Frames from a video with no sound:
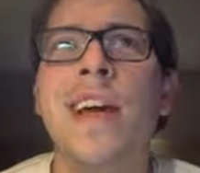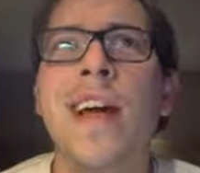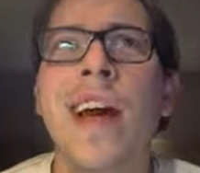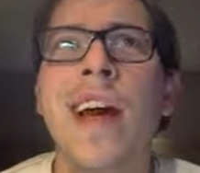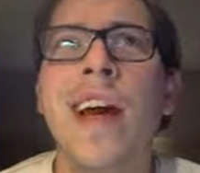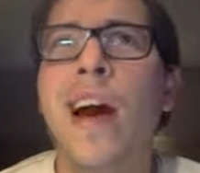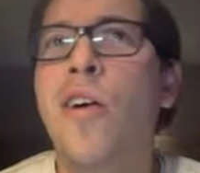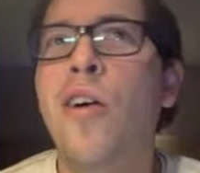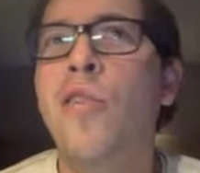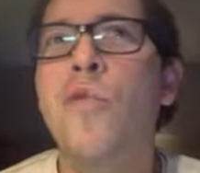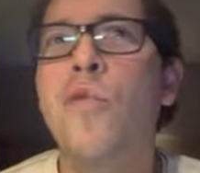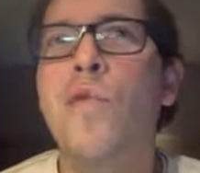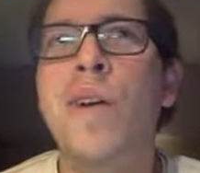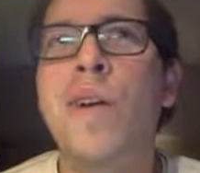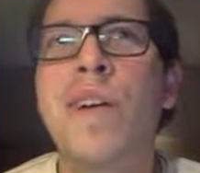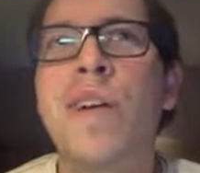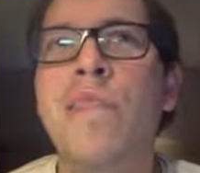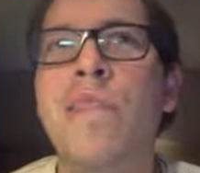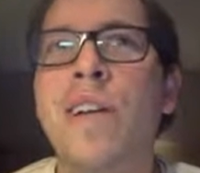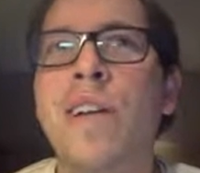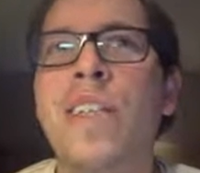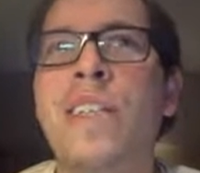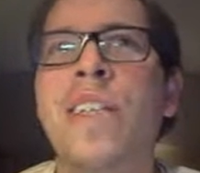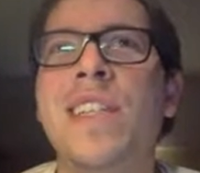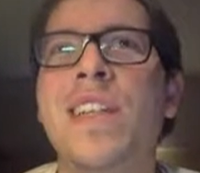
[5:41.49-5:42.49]
How do we
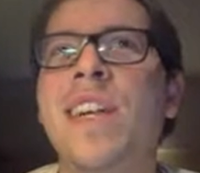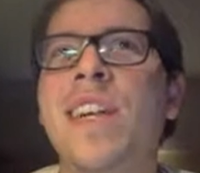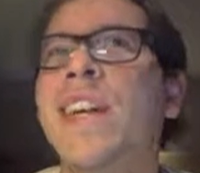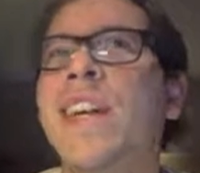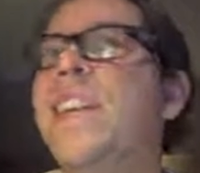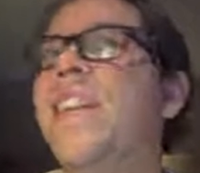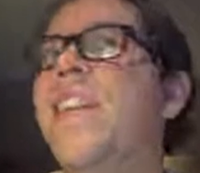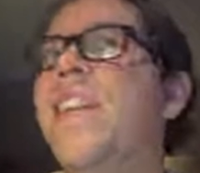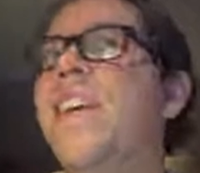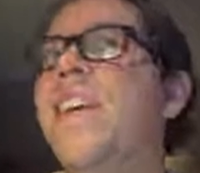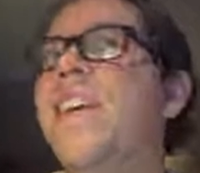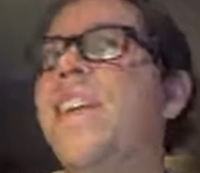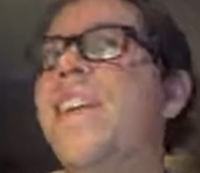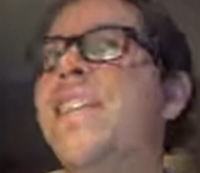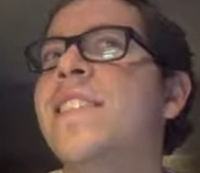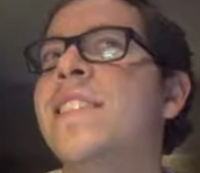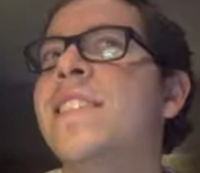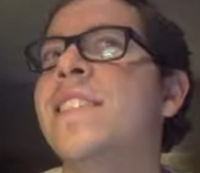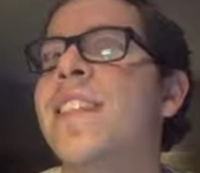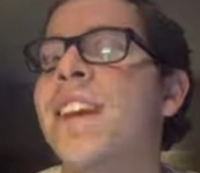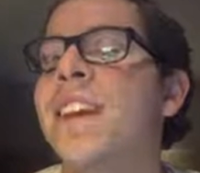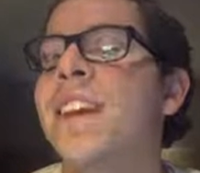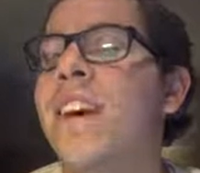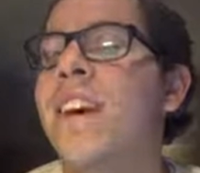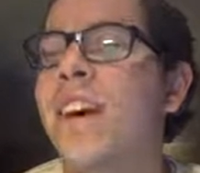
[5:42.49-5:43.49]
investigate
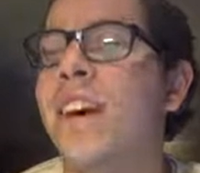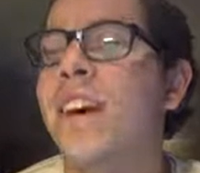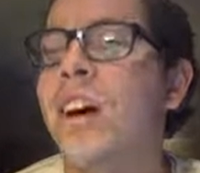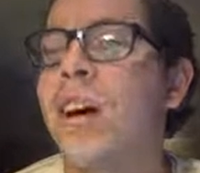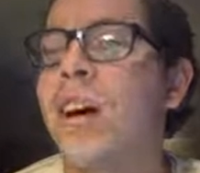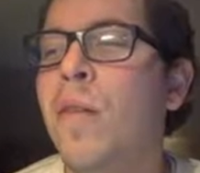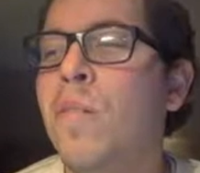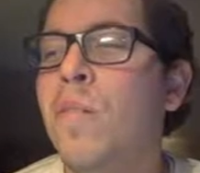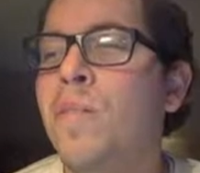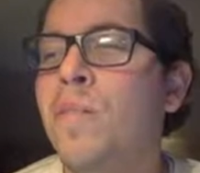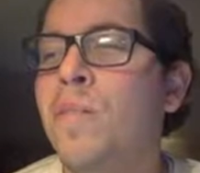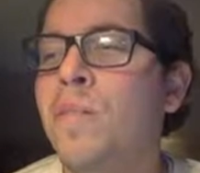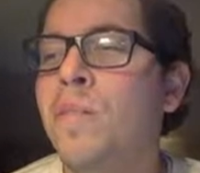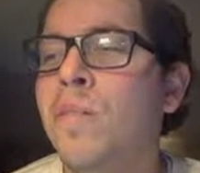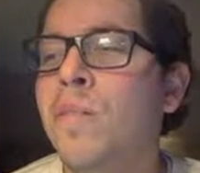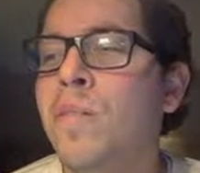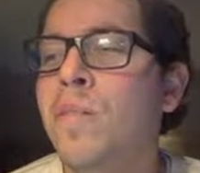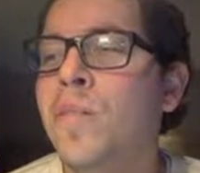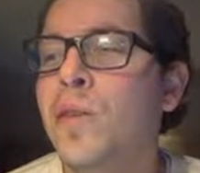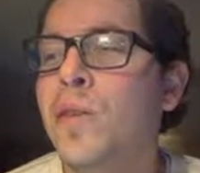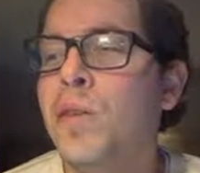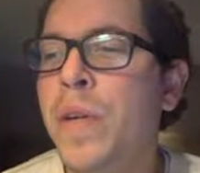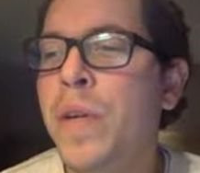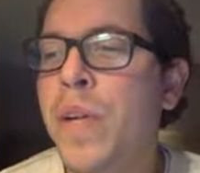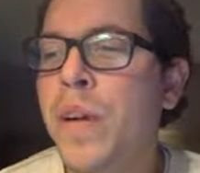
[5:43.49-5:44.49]
this?
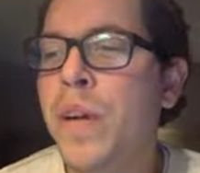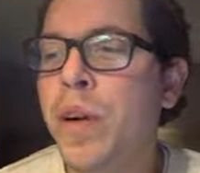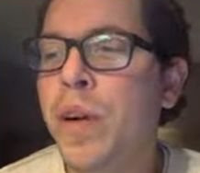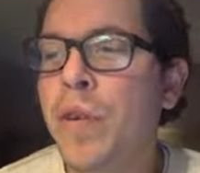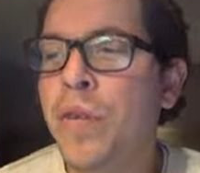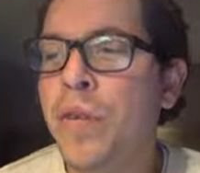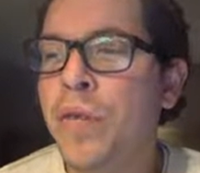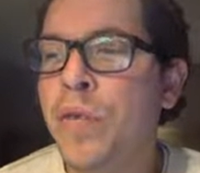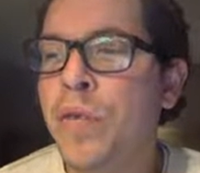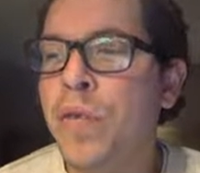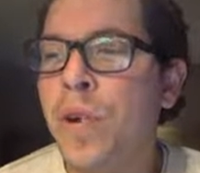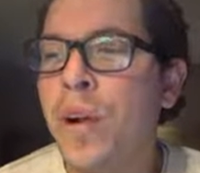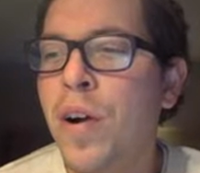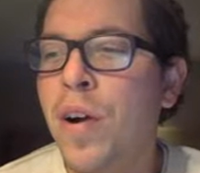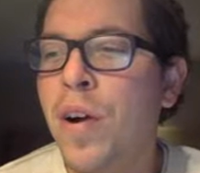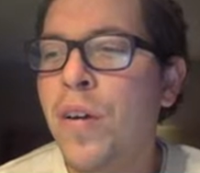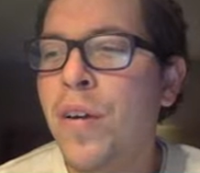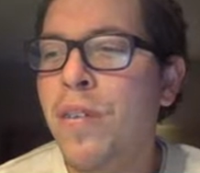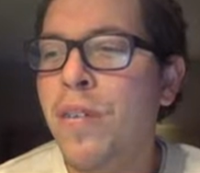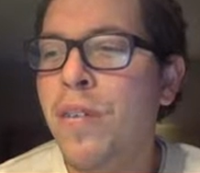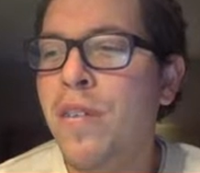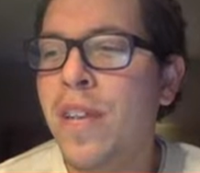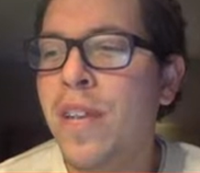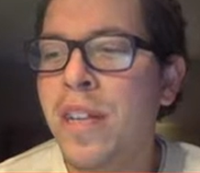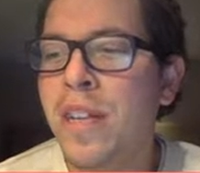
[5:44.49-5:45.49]
Do we go through
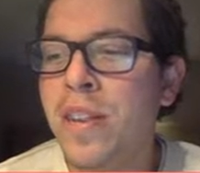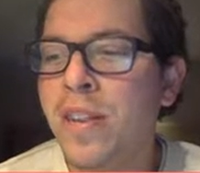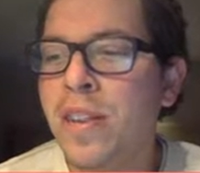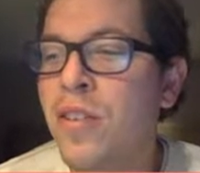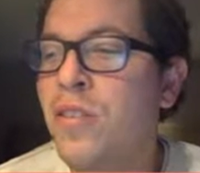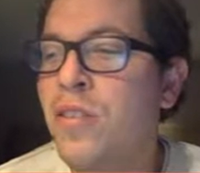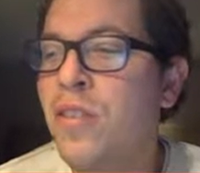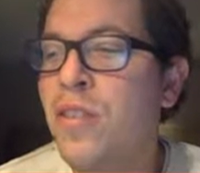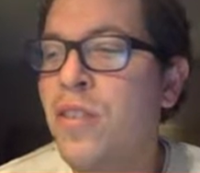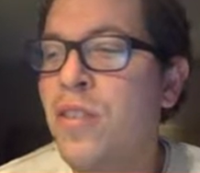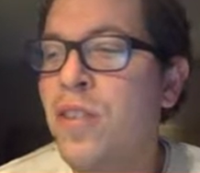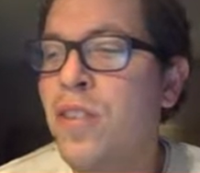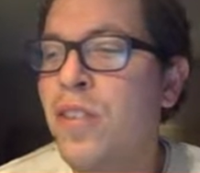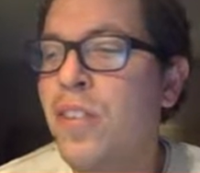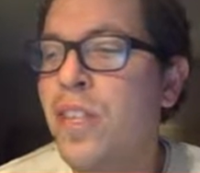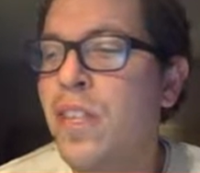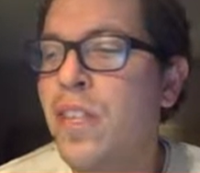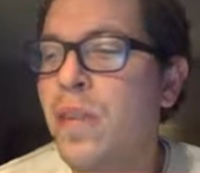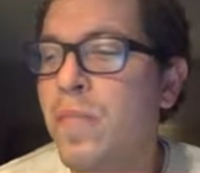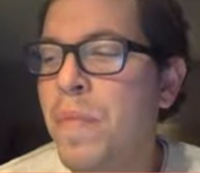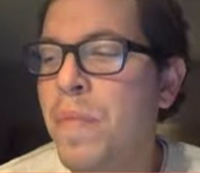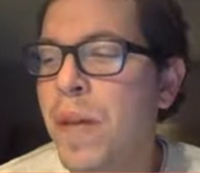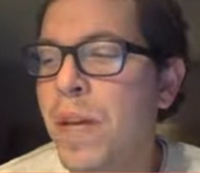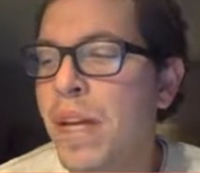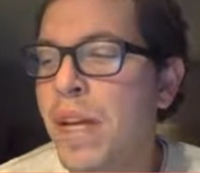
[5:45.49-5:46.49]
our technology
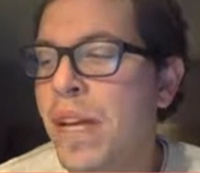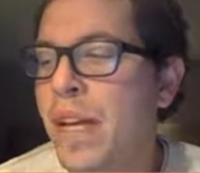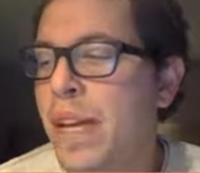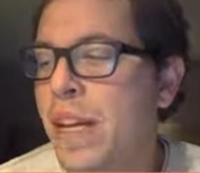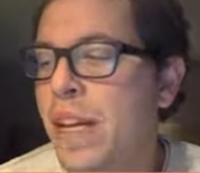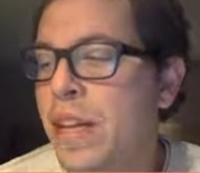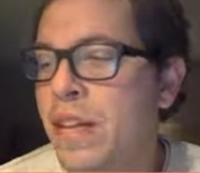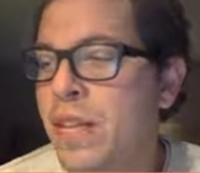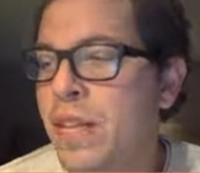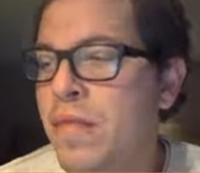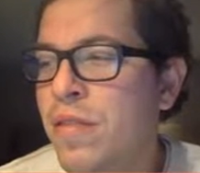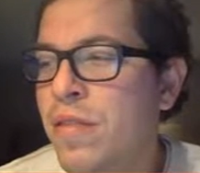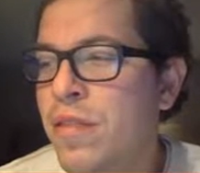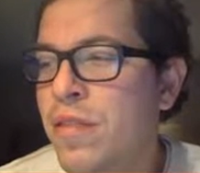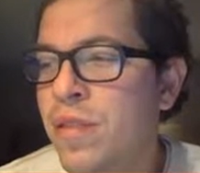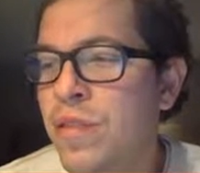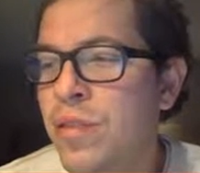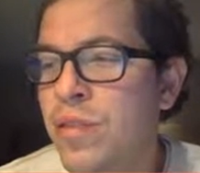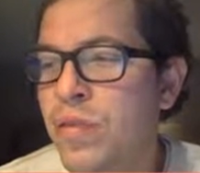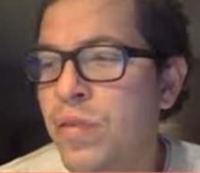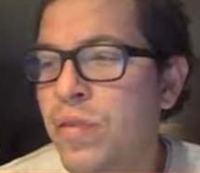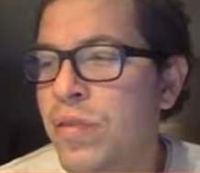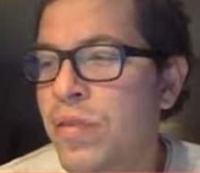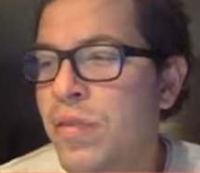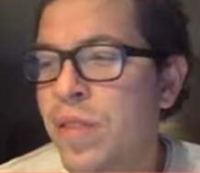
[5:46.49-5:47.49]
committee
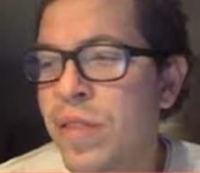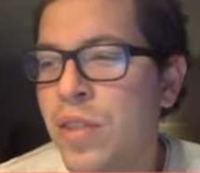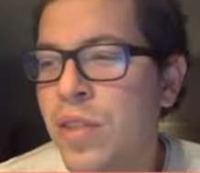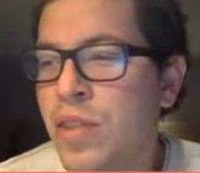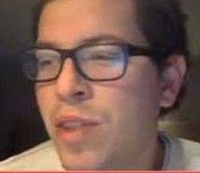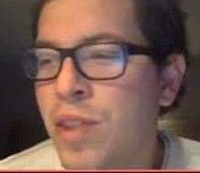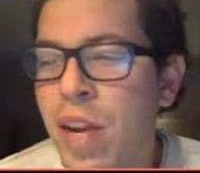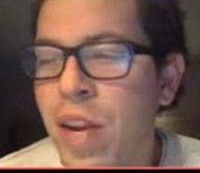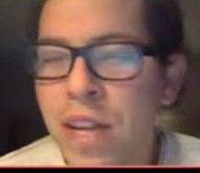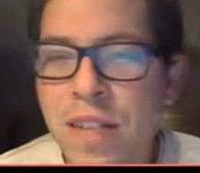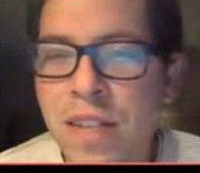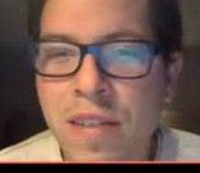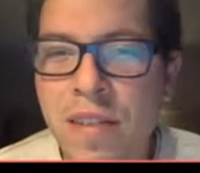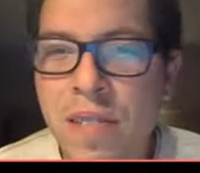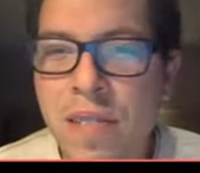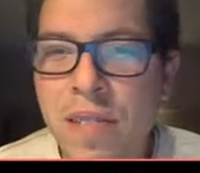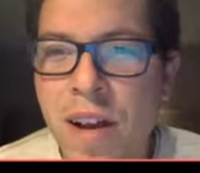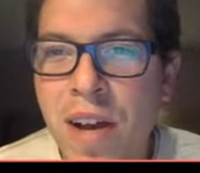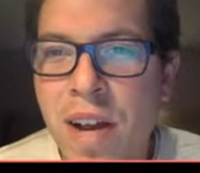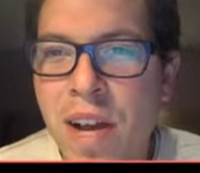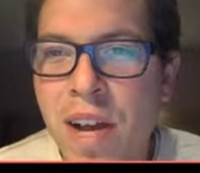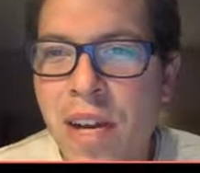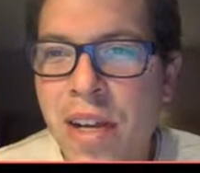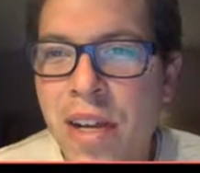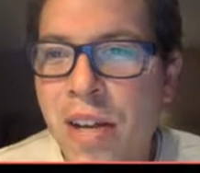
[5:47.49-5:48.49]
to try and
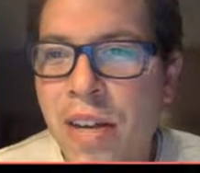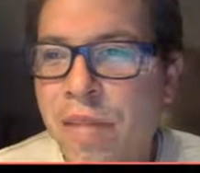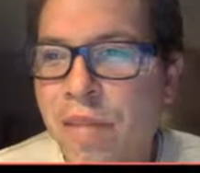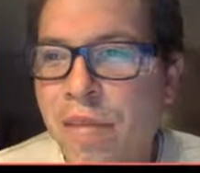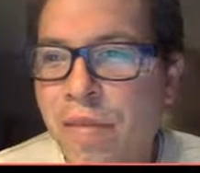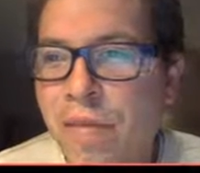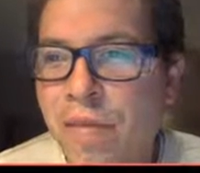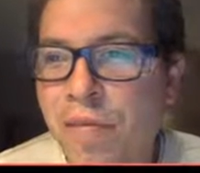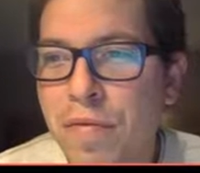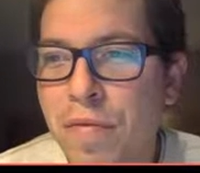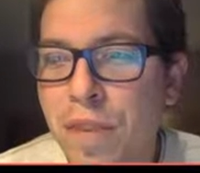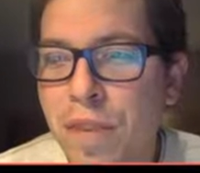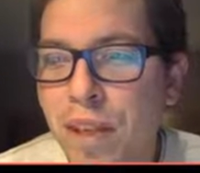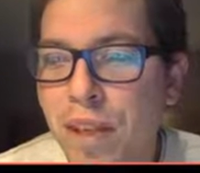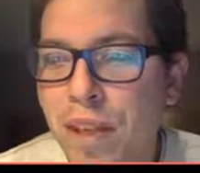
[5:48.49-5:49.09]
find if